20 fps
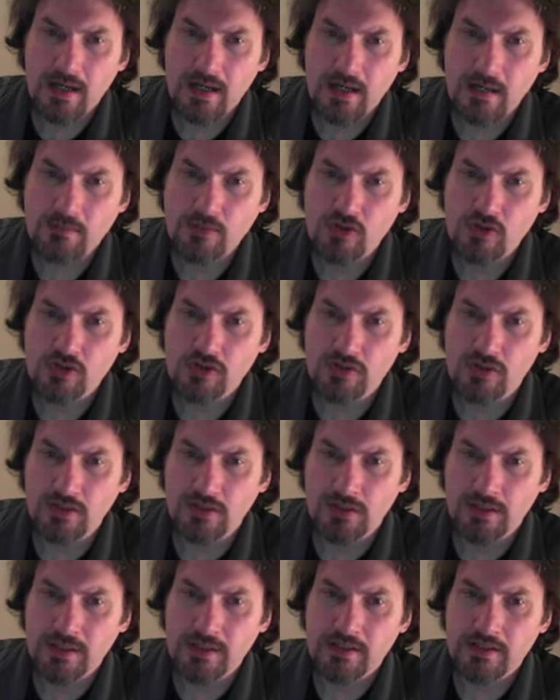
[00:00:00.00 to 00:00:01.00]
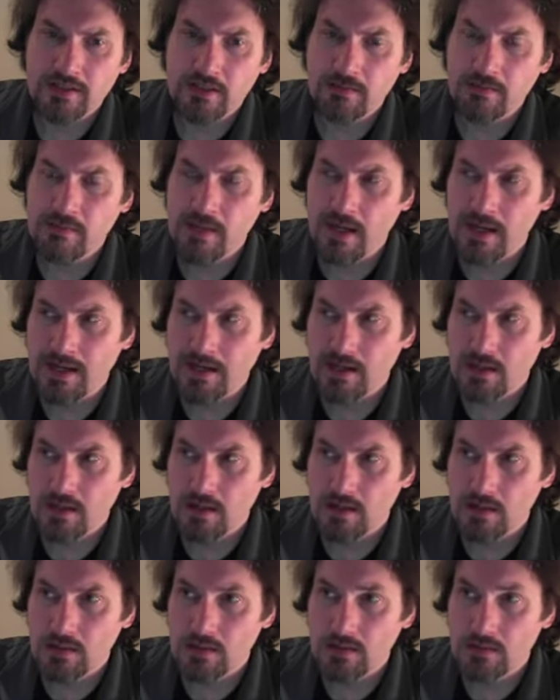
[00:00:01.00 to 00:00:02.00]
I'm struggling to make
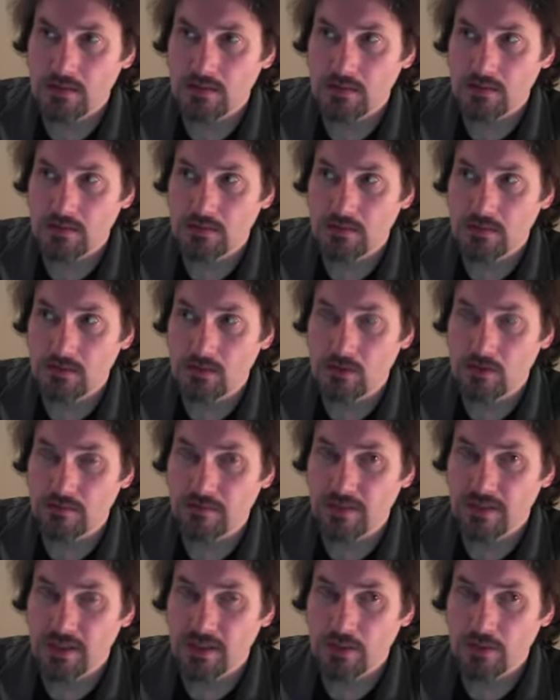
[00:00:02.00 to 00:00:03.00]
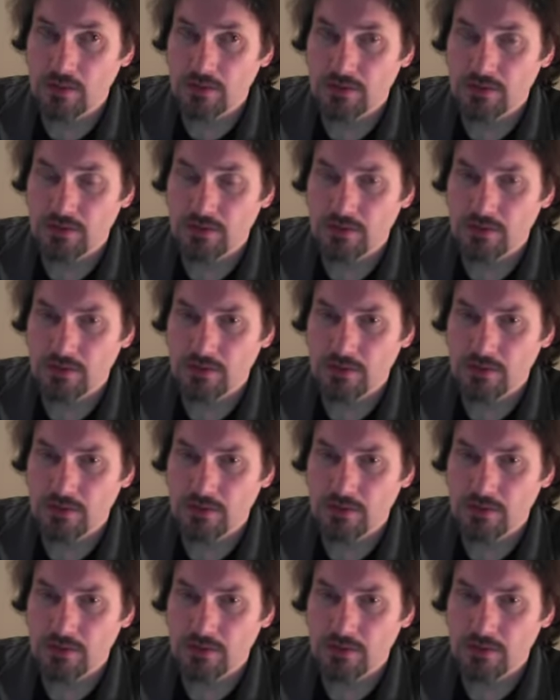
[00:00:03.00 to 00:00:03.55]
new videos.